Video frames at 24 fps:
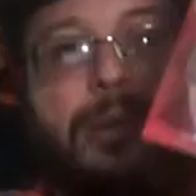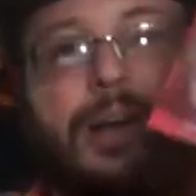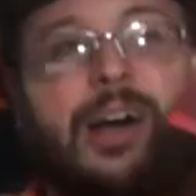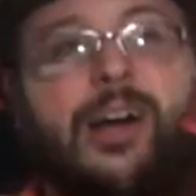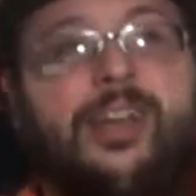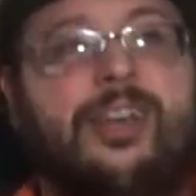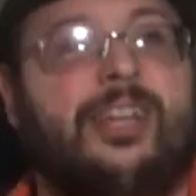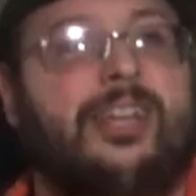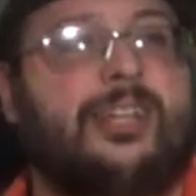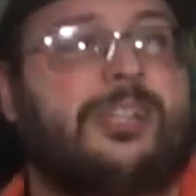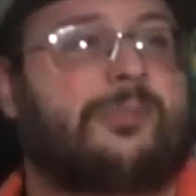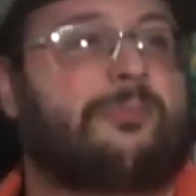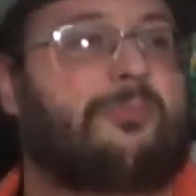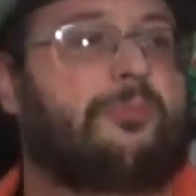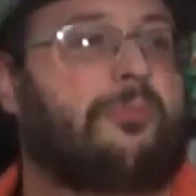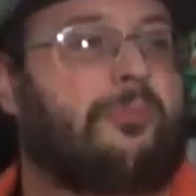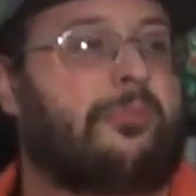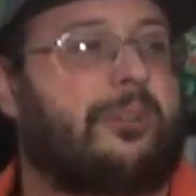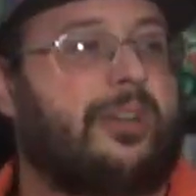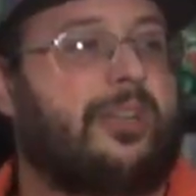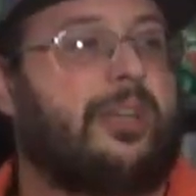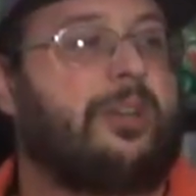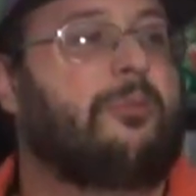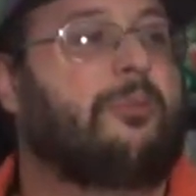body. It's
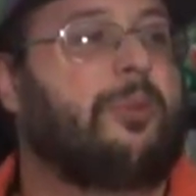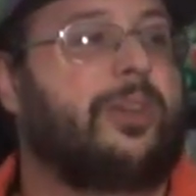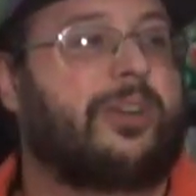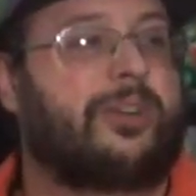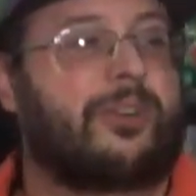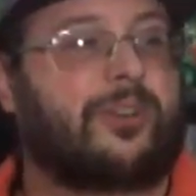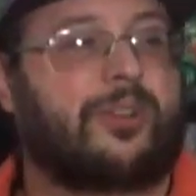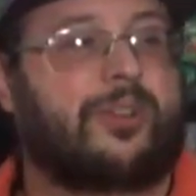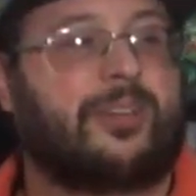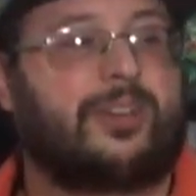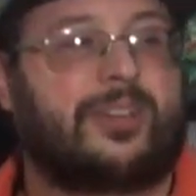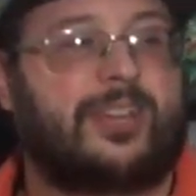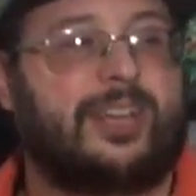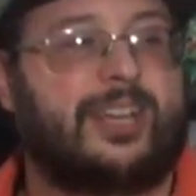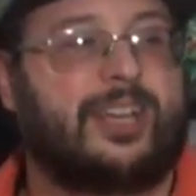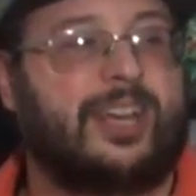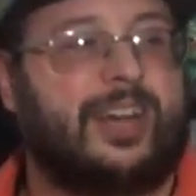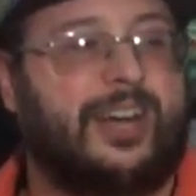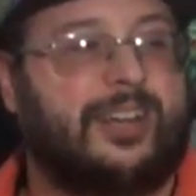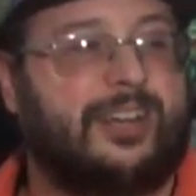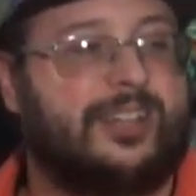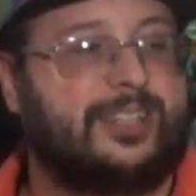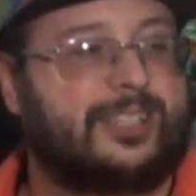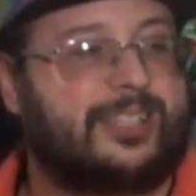pretty weird looking,
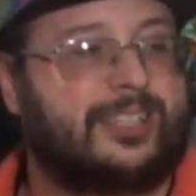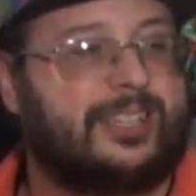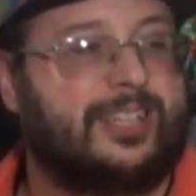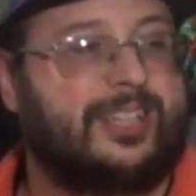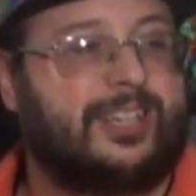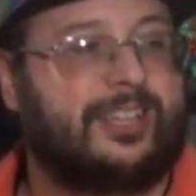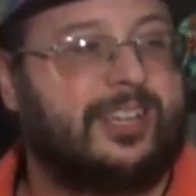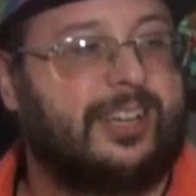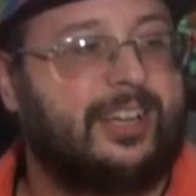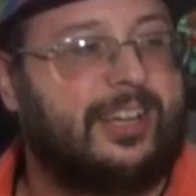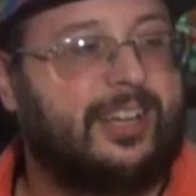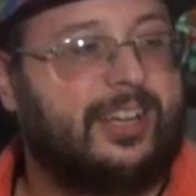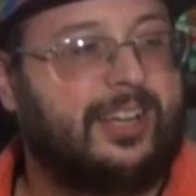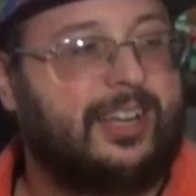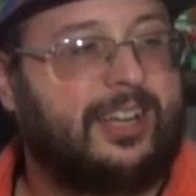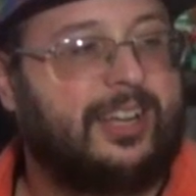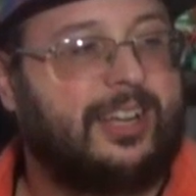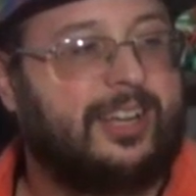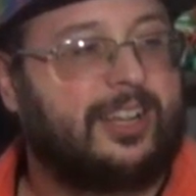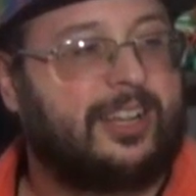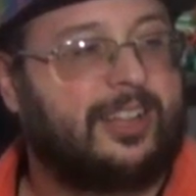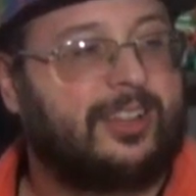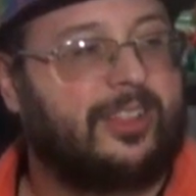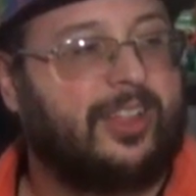honestly.
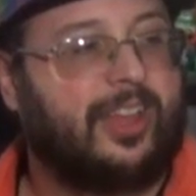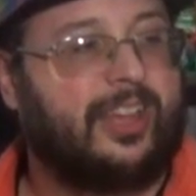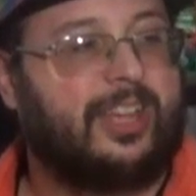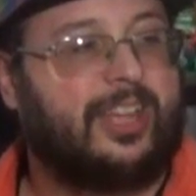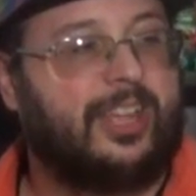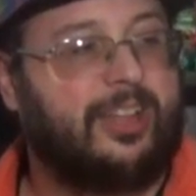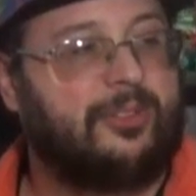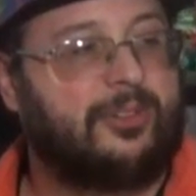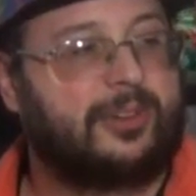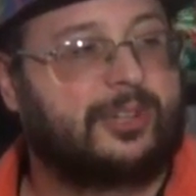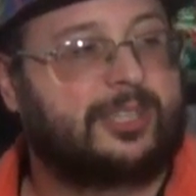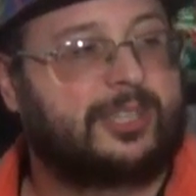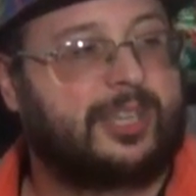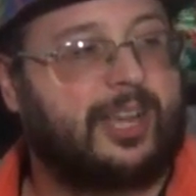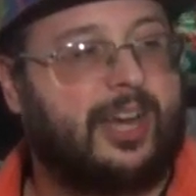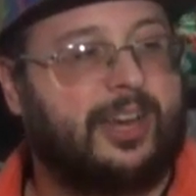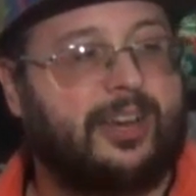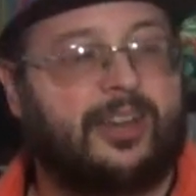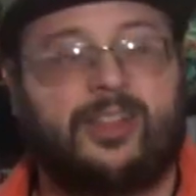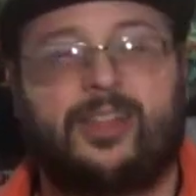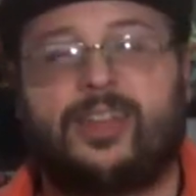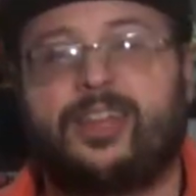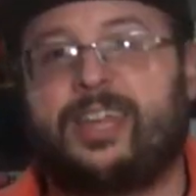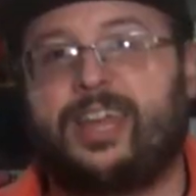Like, he looks
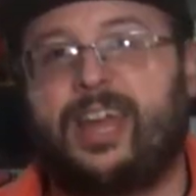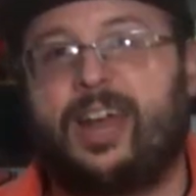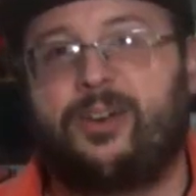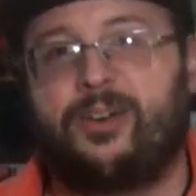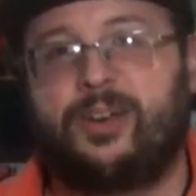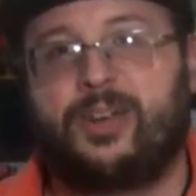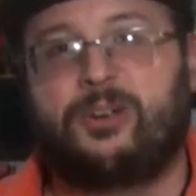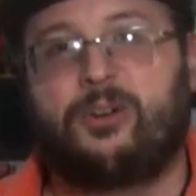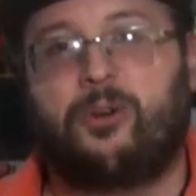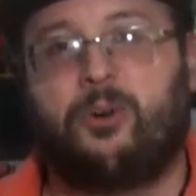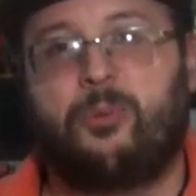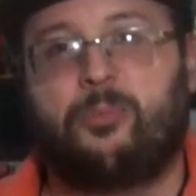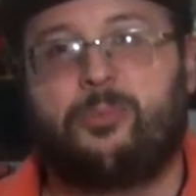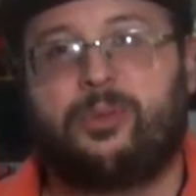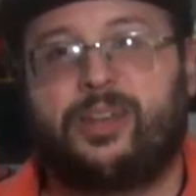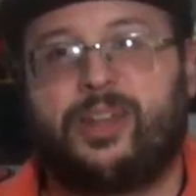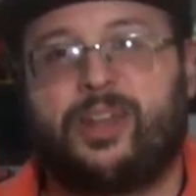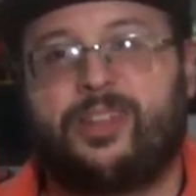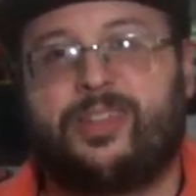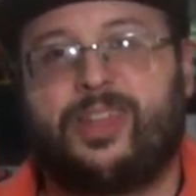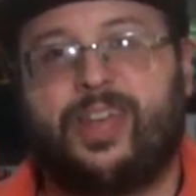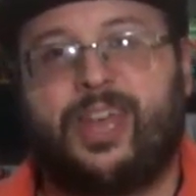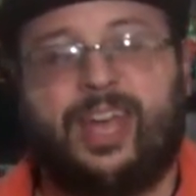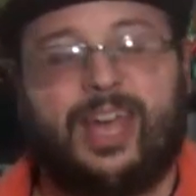kind of like Gary Coleman
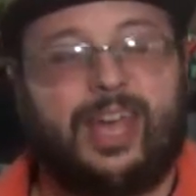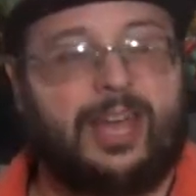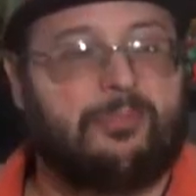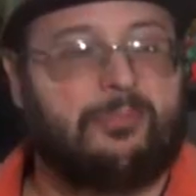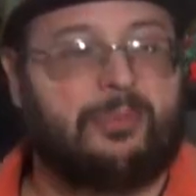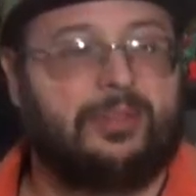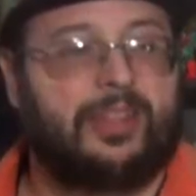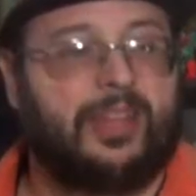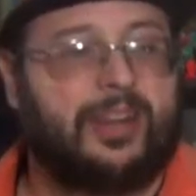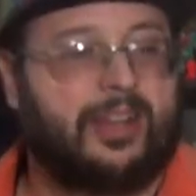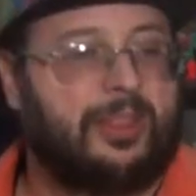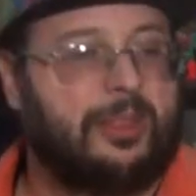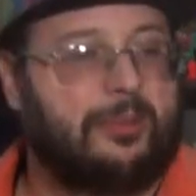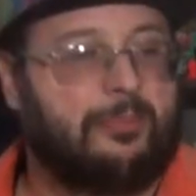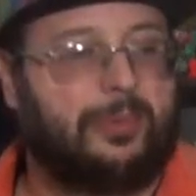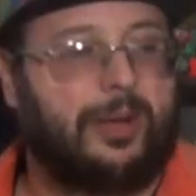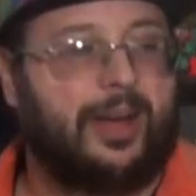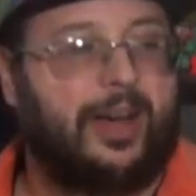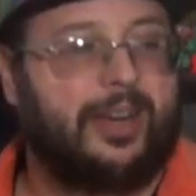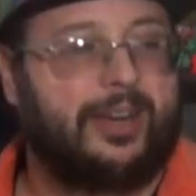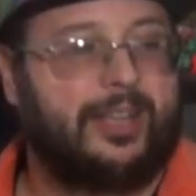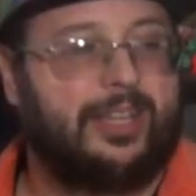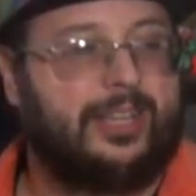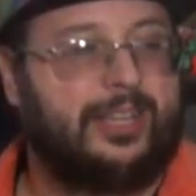on the head, but then on the
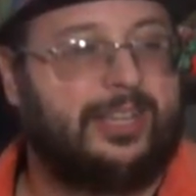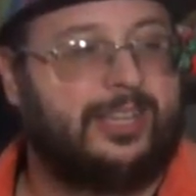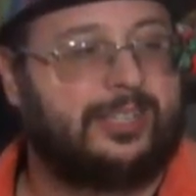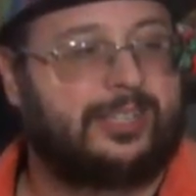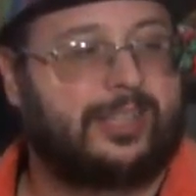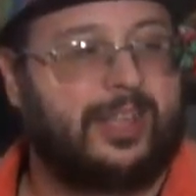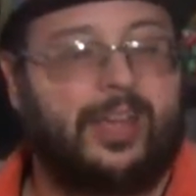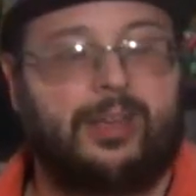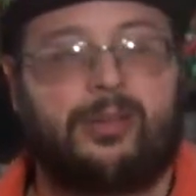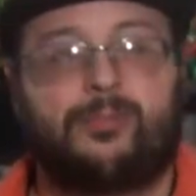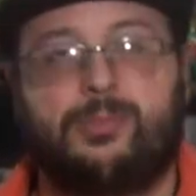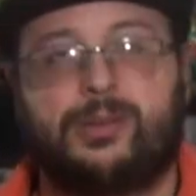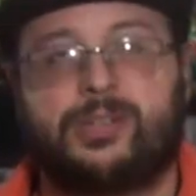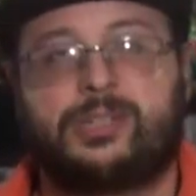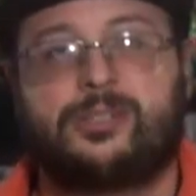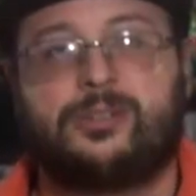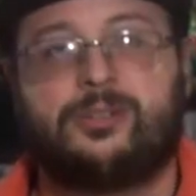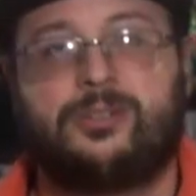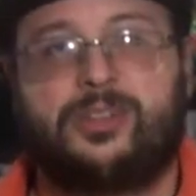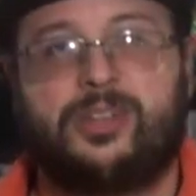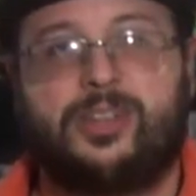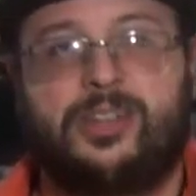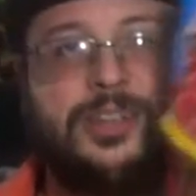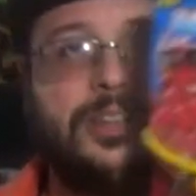body, he's like
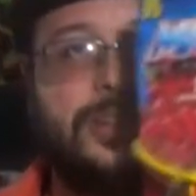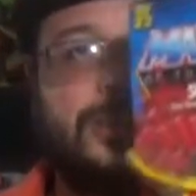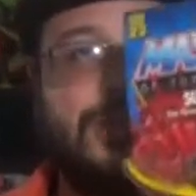Mr. T.